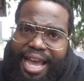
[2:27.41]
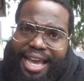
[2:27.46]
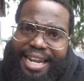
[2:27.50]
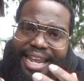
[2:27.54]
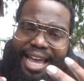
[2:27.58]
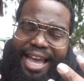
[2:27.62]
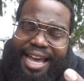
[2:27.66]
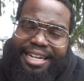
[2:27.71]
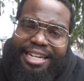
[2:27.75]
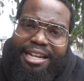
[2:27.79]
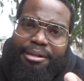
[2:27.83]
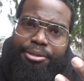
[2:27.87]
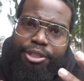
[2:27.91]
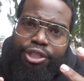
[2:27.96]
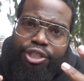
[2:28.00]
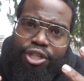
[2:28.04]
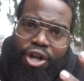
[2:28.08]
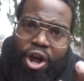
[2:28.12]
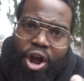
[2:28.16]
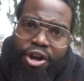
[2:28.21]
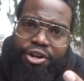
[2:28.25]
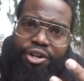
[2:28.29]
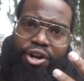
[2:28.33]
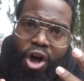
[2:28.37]
and end up
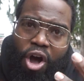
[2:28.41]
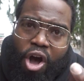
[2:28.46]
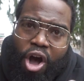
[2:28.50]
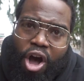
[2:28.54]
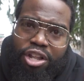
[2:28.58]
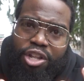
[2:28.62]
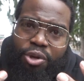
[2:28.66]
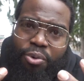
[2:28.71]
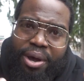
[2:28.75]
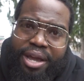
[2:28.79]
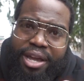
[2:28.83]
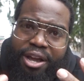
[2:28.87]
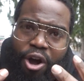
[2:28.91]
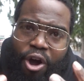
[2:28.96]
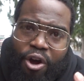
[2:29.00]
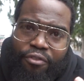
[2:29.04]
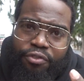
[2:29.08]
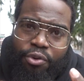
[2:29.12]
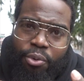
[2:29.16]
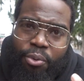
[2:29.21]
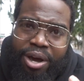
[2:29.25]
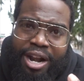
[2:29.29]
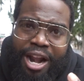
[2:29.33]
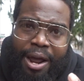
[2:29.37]
starting all the way
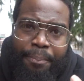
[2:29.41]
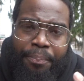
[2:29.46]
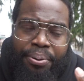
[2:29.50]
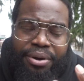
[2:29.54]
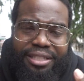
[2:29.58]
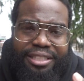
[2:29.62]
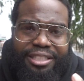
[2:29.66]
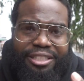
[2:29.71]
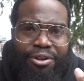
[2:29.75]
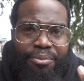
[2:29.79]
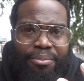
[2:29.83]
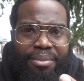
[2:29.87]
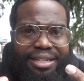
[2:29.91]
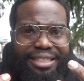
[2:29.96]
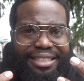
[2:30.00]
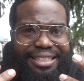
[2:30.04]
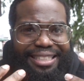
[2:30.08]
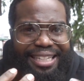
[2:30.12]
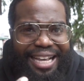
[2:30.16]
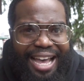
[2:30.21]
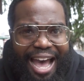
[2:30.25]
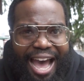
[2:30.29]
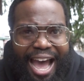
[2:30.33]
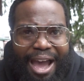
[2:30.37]
over what I put so much
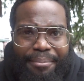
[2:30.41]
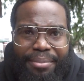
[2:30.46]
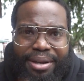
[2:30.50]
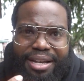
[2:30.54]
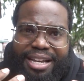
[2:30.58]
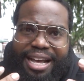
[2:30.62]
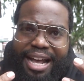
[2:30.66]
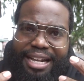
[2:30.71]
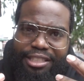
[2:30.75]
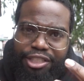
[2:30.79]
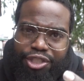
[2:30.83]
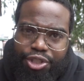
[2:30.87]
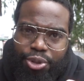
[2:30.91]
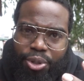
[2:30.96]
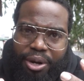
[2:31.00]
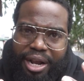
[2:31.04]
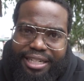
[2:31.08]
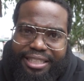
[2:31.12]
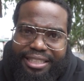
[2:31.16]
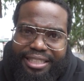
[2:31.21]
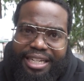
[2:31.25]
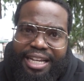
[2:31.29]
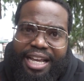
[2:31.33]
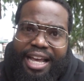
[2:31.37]
time and
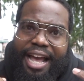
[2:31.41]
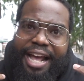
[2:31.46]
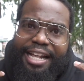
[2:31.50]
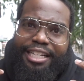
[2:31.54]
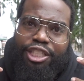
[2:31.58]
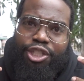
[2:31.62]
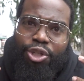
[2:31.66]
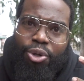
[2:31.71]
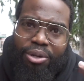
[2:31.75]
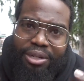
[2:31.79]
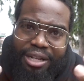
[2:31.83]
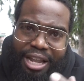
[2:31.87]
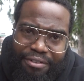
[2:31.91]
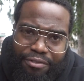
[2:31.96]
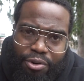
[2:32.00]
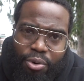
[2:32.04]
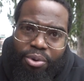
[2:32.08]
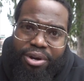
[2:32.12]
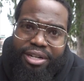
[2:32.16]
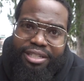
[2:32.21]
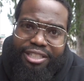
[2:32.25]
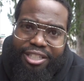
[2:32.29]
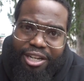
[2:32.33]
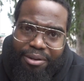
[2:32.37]
concentration into a level
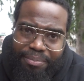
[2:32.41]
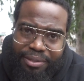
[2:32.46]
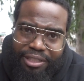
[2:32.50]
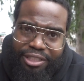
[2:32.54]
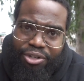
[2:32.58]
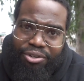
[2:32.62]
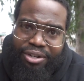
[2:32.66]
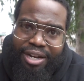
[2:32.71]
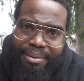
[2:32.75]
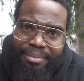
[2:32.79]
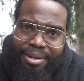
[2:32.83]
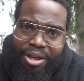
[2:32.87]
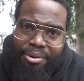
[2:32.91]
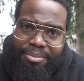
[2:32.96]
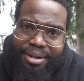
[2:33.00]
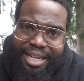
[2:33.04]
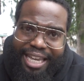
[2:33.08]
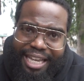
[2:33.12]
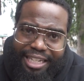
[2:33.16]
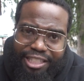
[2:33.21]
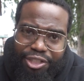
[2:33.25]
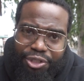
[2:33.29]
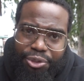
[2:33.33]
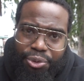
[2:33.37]
where it took me so damn long to
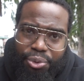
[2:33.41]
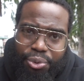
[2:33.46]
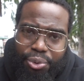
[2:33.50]
get to.